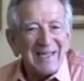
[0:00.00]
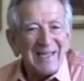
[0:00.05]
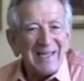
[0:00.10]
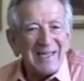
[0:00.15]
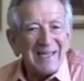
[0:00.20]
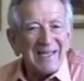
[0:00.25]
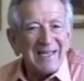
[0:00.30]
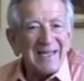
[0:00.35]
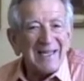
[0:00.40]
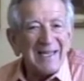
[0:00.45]

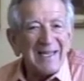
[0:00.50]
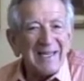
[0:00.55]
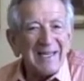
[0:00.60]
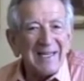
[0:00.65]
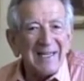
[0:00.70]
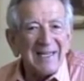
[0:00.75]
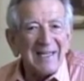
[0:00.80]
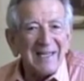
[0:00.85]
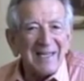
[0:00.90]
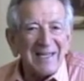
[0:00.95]
And
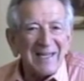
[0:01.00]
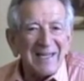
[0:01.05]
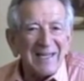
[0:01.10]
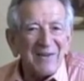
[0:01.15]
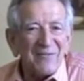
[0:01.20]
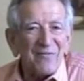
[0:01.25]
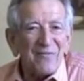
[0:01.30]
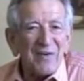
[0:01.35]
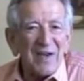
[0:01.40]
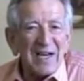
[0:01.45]

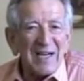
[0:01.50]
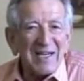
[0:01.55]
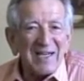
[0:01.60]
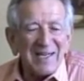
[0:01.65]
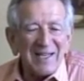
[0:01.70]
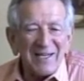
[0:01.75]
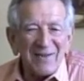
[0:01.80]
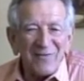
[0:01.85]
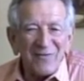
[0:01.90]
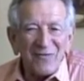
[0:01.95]
in
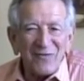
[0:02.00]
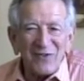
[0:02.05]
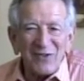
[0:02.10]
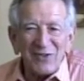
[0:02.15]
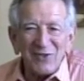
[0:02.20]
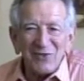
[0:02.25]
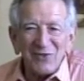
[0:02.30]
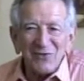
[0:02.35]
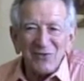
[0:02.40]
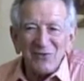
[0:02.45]
fact, if
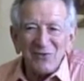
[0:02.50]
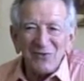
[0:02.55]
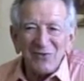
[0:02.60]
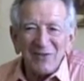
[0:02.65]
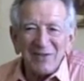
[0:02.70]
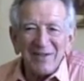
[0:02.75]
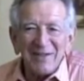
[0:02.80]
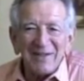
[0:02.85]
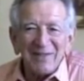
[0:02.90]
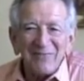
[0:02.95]
you
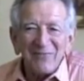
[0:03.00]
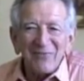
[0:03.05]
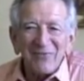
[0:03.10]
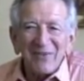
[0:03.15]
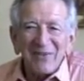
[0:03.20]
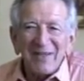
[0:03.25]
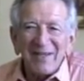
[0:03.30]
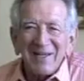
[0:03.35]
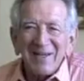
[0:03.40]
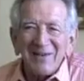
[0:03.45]

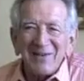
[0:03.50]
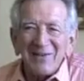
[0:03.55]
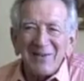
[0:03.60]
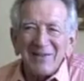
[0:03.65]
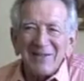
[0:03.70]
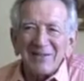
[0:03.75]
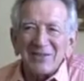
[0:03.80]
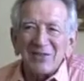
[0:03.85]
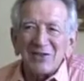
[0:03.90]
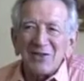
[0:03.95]

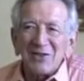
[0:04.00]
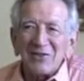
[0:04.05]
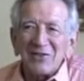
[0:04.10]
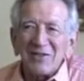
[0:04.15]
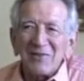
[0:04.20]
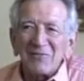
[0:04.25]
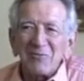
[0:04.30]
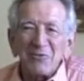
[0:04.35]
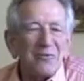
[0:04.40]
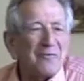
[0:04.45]
saw
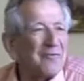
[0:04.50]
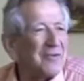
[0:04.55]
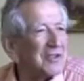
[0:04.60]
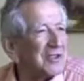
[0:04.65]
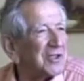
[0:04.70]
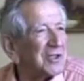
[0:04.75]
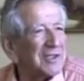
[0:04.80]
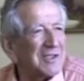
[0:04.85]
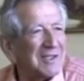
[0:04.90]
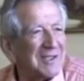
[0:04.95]
the movie
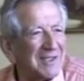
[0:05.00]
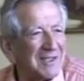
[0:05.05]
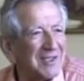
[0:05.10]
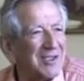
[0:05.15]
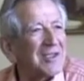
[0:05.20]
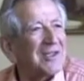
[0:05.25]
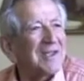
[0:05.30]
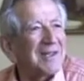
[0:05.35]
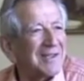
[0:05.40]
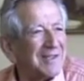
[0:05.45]

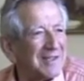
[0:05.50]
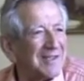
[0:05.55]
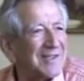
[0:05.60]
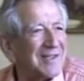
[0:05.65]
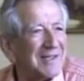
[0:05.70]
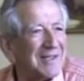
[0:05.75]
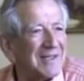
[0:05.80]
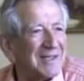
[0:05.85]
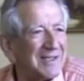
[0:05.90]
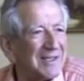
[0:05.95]
Schindler's